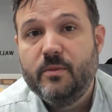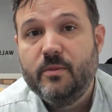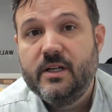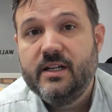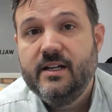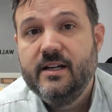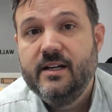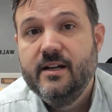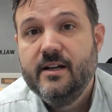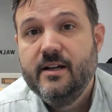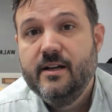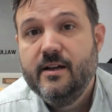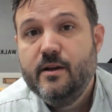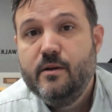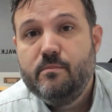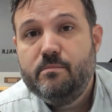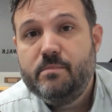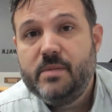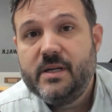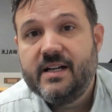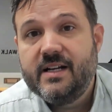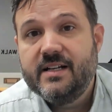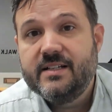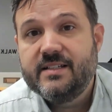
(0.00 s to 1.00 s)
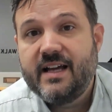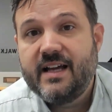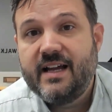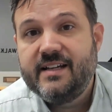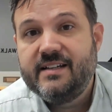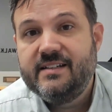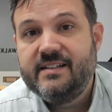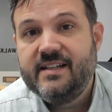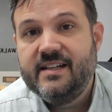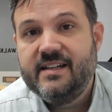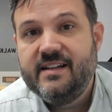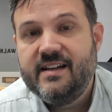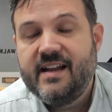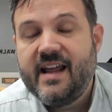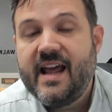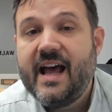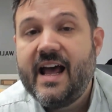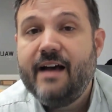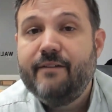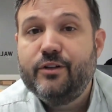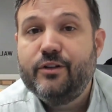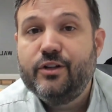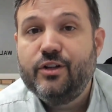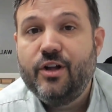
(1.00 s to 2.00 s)
me because I didn't
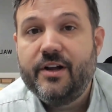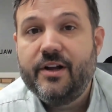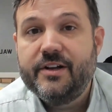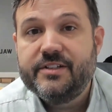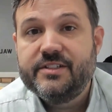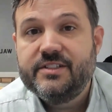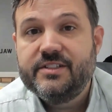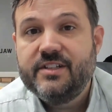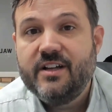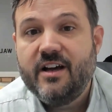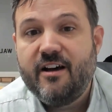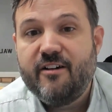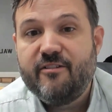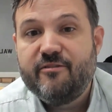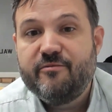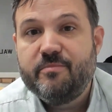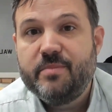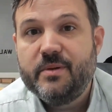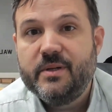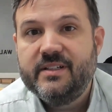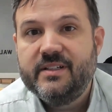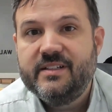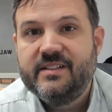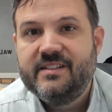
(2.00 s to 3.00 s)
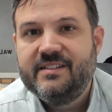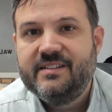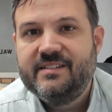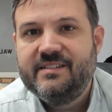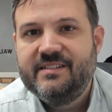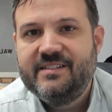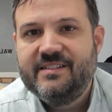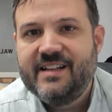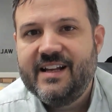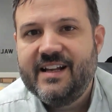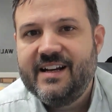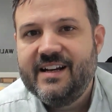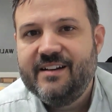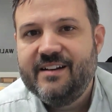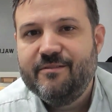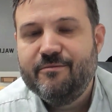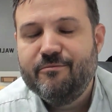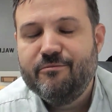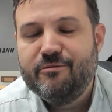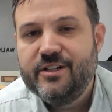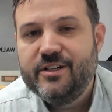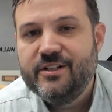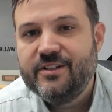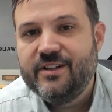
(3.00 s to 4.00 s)
have a lot of stuff, but they
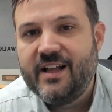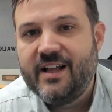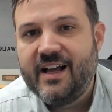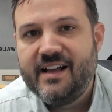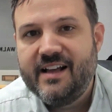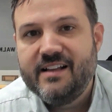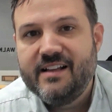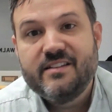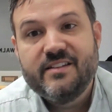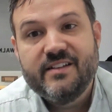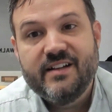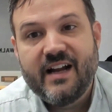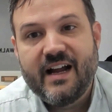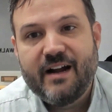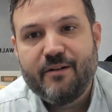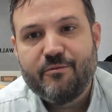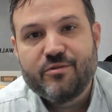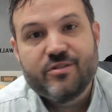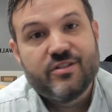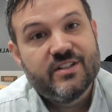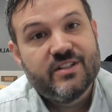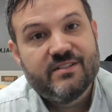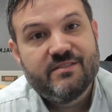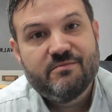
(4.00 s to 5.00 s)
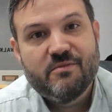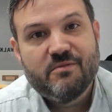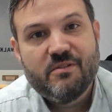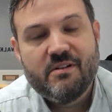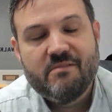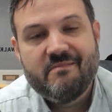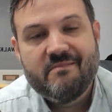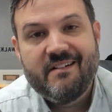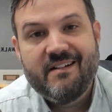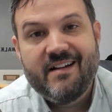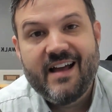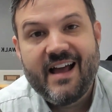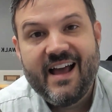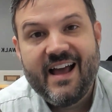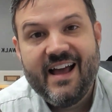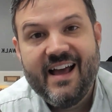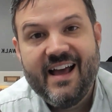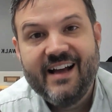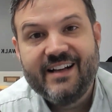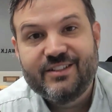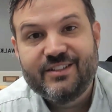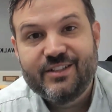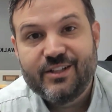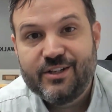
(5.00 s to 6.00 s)
didn't realize that I was
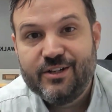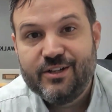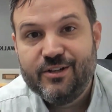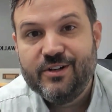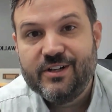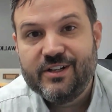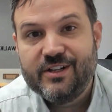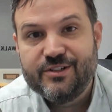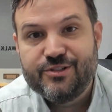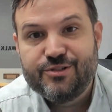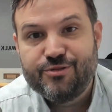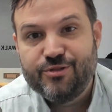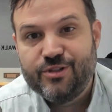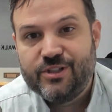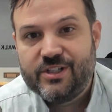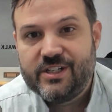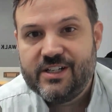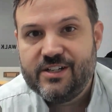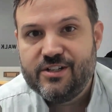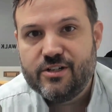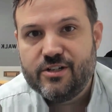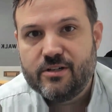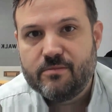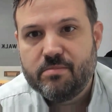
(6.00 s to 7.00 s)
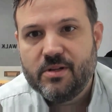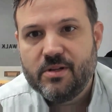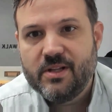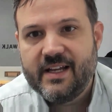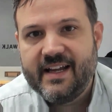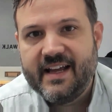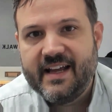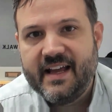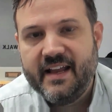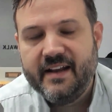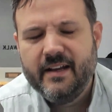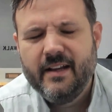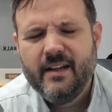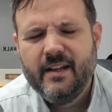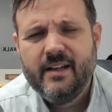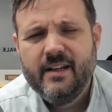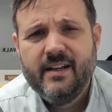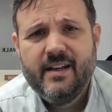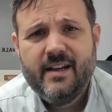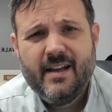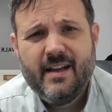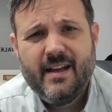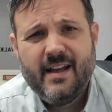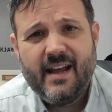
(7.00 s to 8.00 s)
executing a strategic plan.
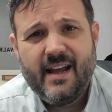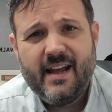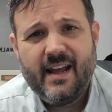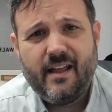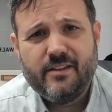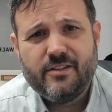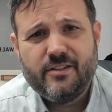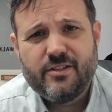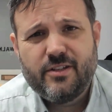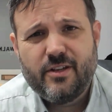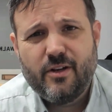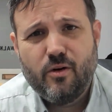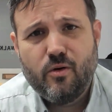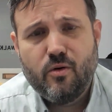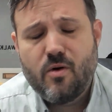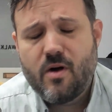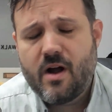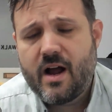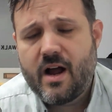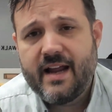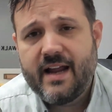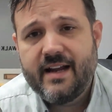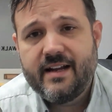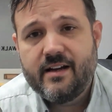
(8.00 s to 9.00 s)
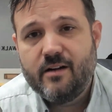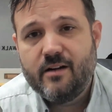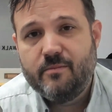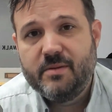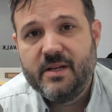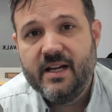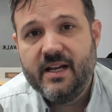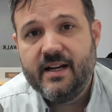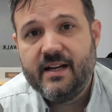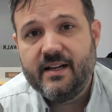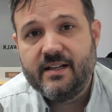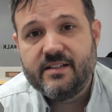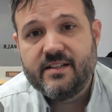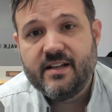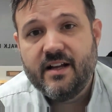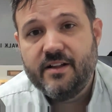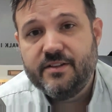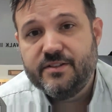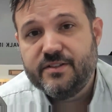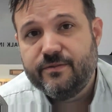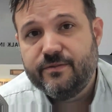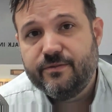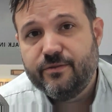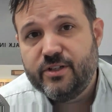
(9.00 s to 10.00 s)
And so I ended up getting
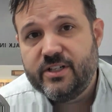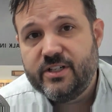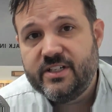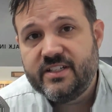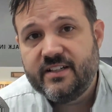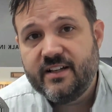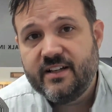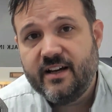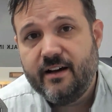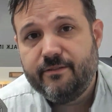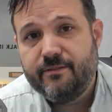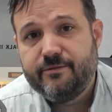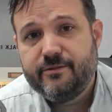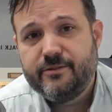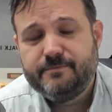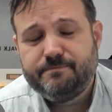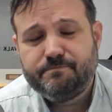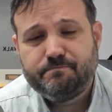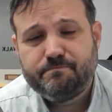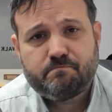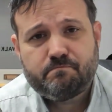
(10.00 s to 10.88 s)
tons of free stuff.